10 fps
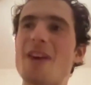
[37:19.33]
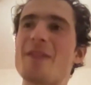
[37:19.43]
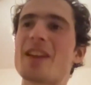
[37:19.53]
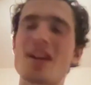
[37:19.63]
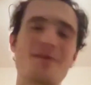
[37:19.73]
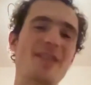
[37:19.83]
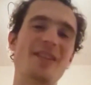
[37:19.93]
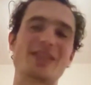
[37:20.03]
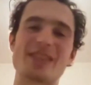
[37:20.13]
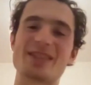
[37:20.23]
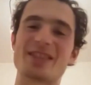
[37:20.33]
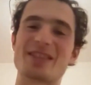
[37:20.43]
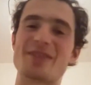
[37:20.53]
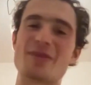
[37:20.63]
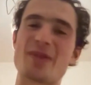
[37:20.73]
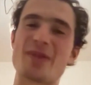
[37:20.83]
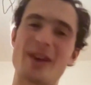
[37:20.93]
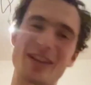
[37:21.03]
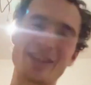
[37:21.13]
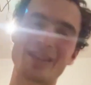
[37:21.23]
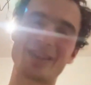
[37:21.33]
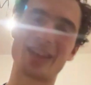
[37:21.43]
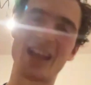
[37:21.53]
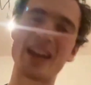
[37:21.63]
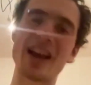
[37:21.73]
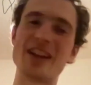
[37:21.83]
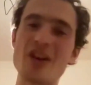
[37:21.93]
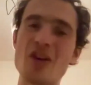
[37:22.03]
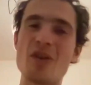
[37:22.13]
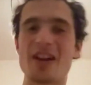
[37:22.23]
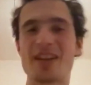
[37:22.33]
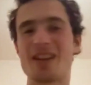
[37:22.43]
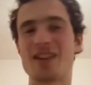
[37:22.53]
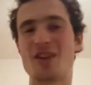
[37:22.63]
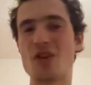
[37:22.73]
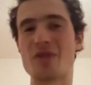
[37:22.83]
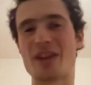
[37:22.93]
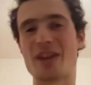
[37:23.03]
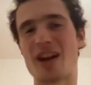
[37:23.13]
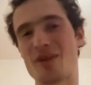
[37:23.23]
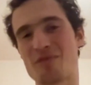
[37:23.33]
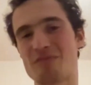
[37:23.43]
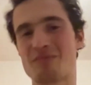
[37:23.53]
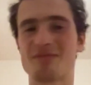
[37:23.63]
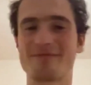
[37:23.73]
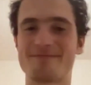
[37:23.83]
I think I'm very sensitive with my body, and I know I can go down.